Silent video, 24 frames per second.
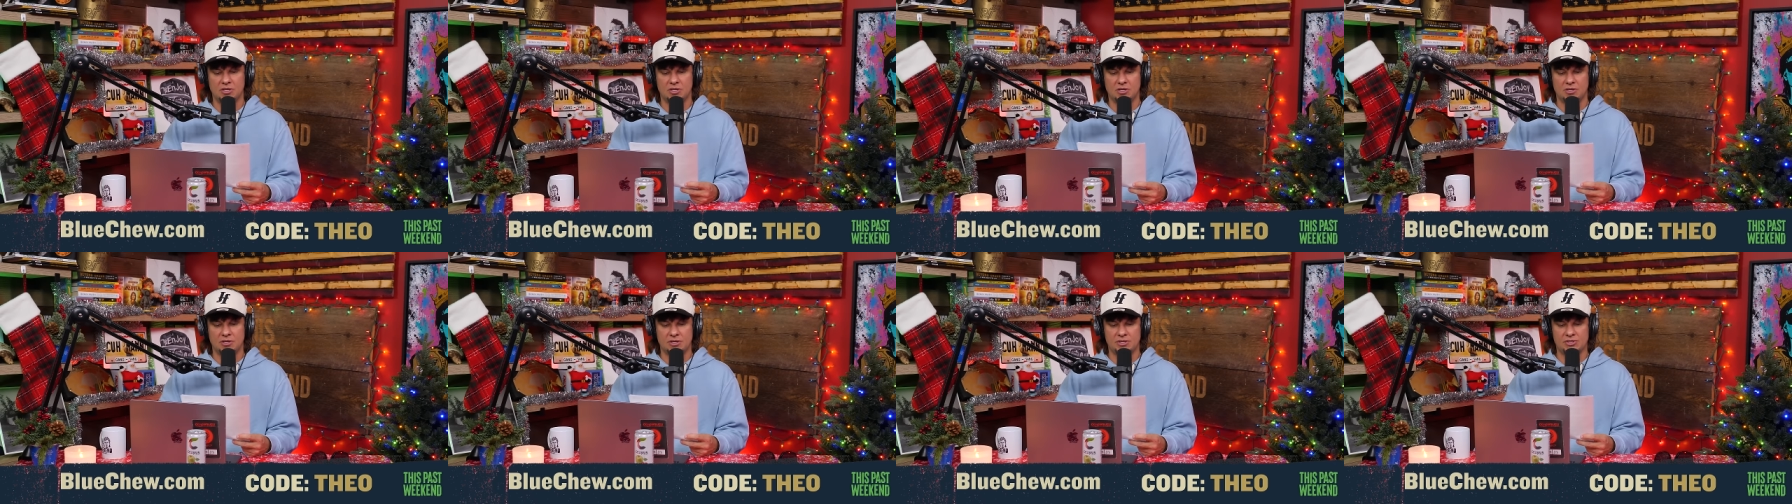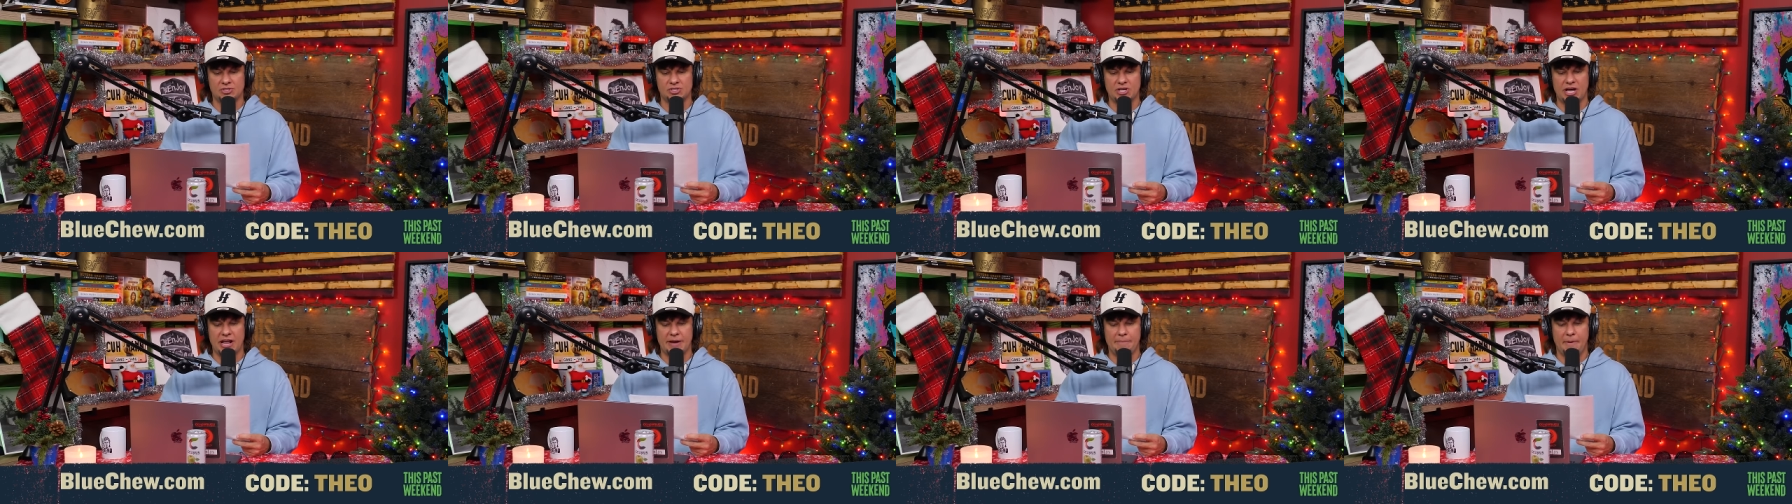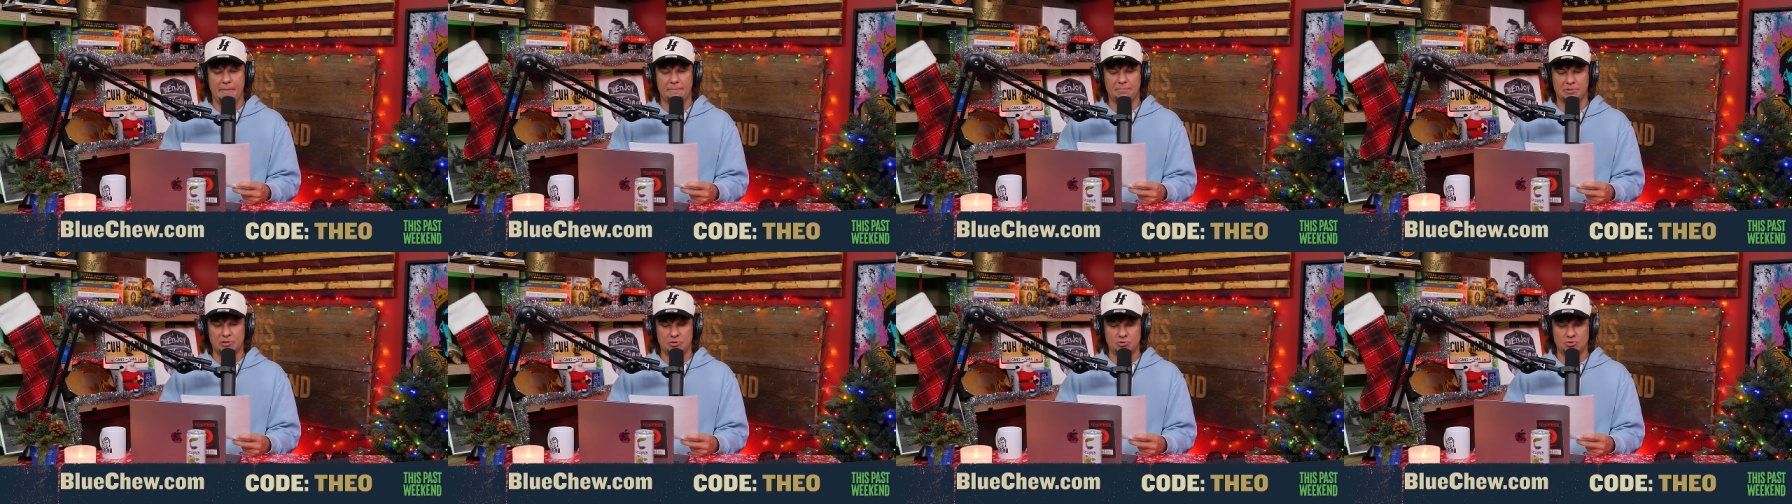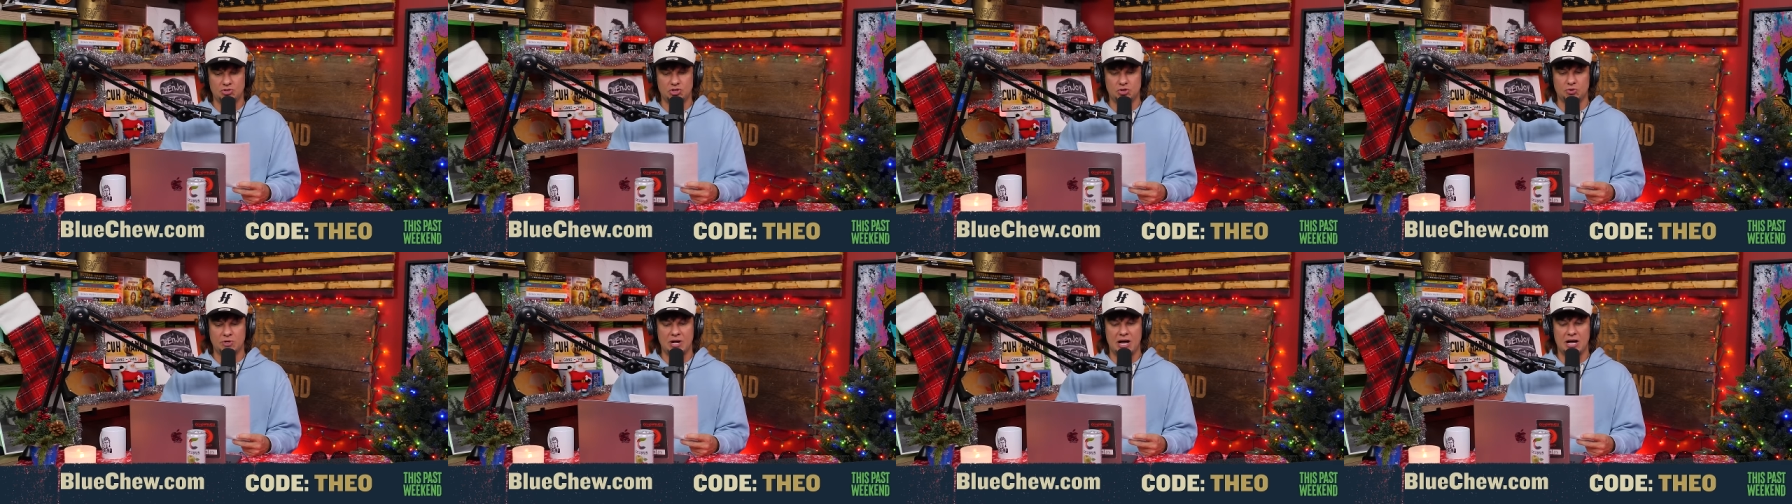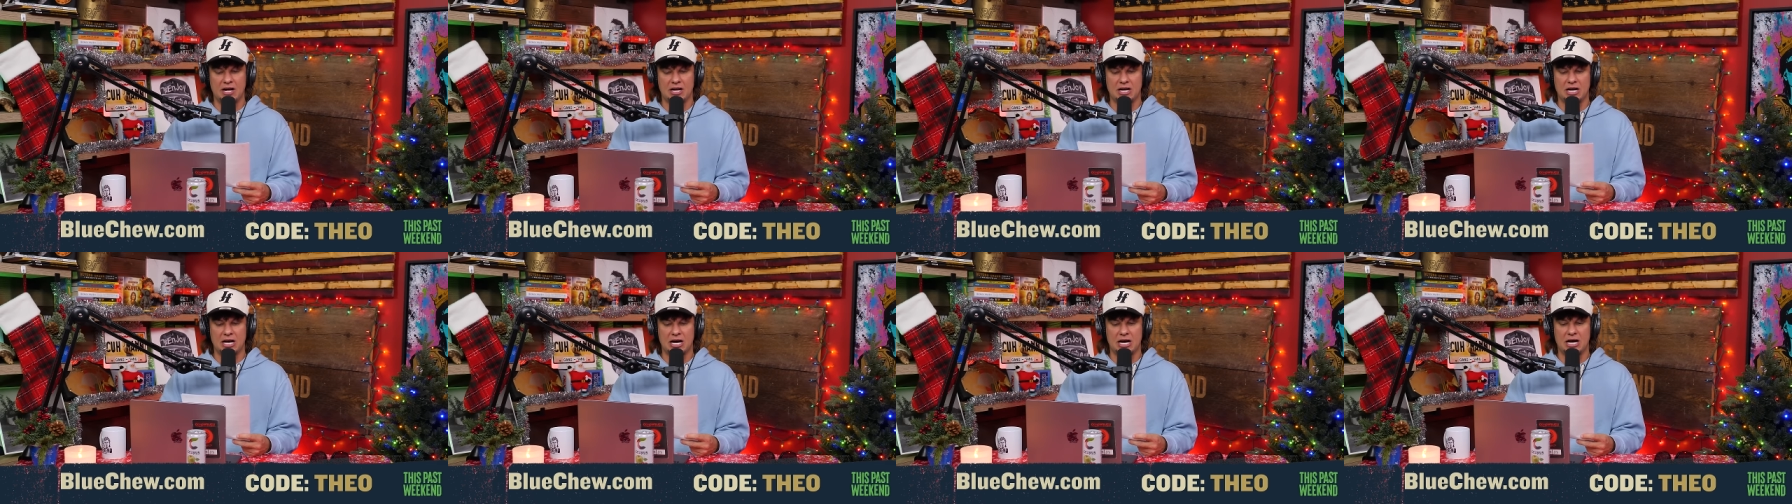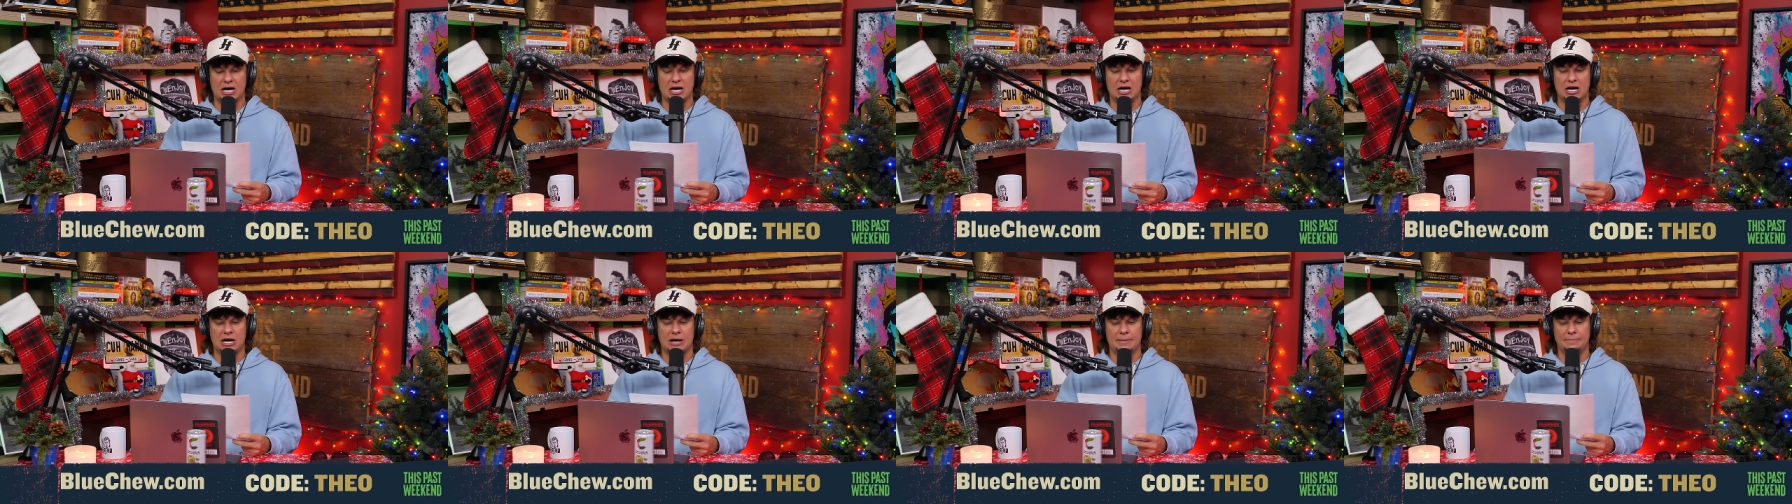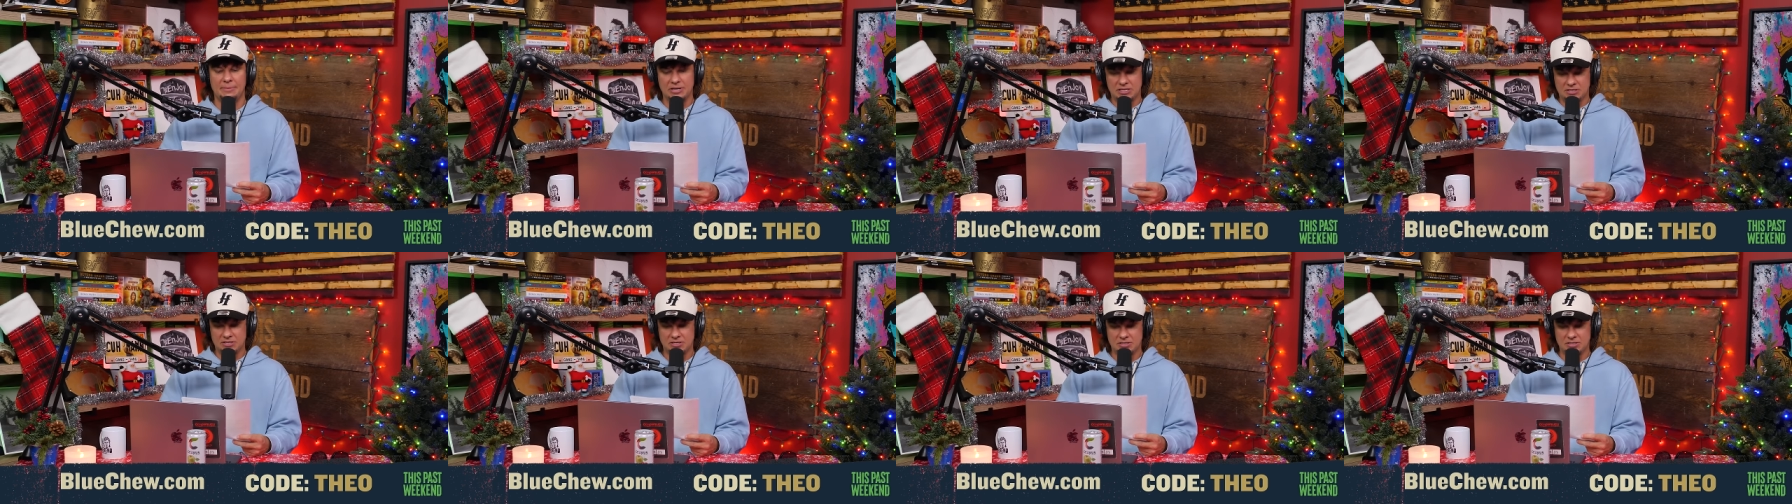You sign up at bluechew.com